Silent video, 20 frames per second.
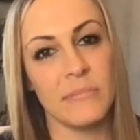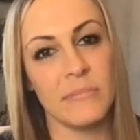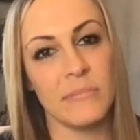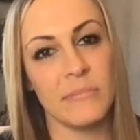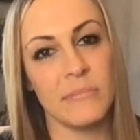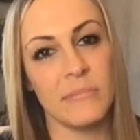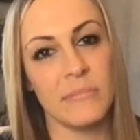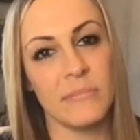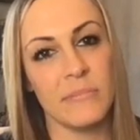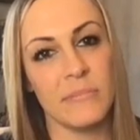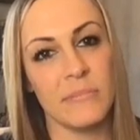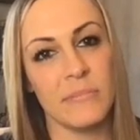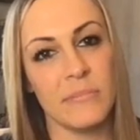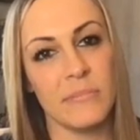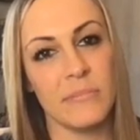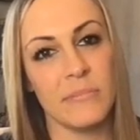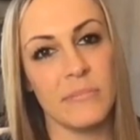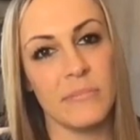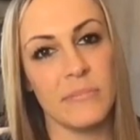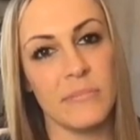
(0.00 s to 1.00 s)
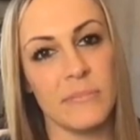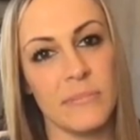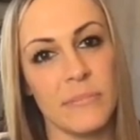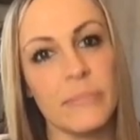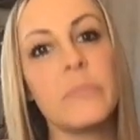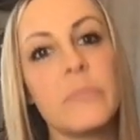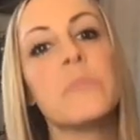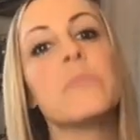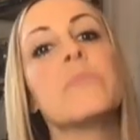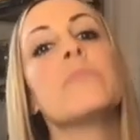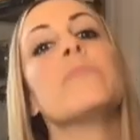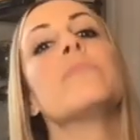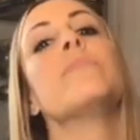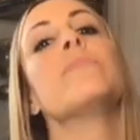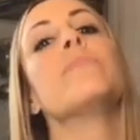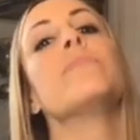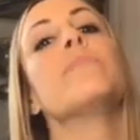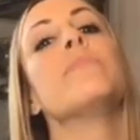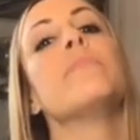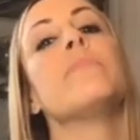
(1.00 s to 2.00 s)

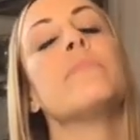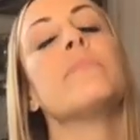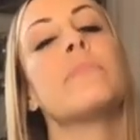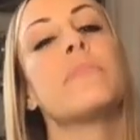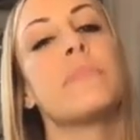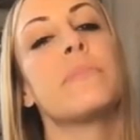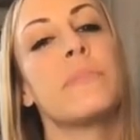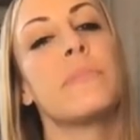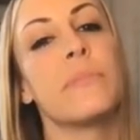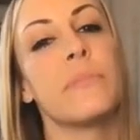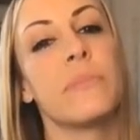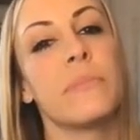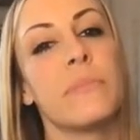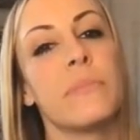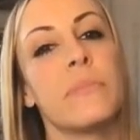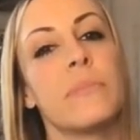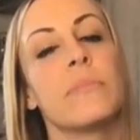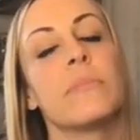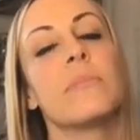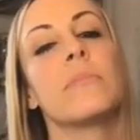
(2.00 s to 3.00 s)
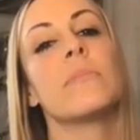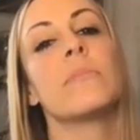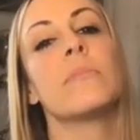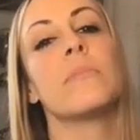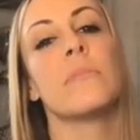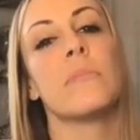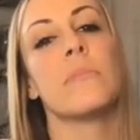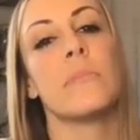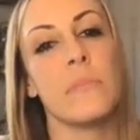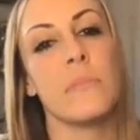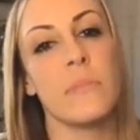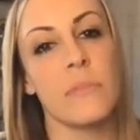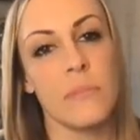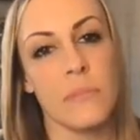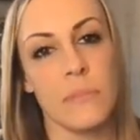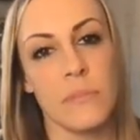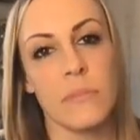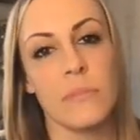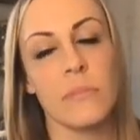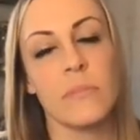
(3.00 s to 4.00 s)

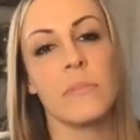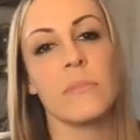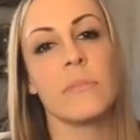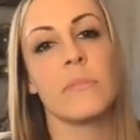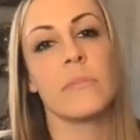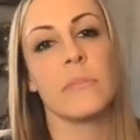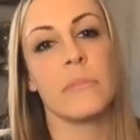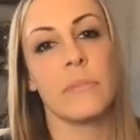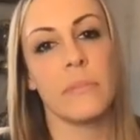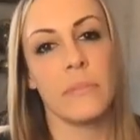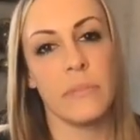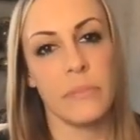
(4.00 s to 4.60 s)
(silent)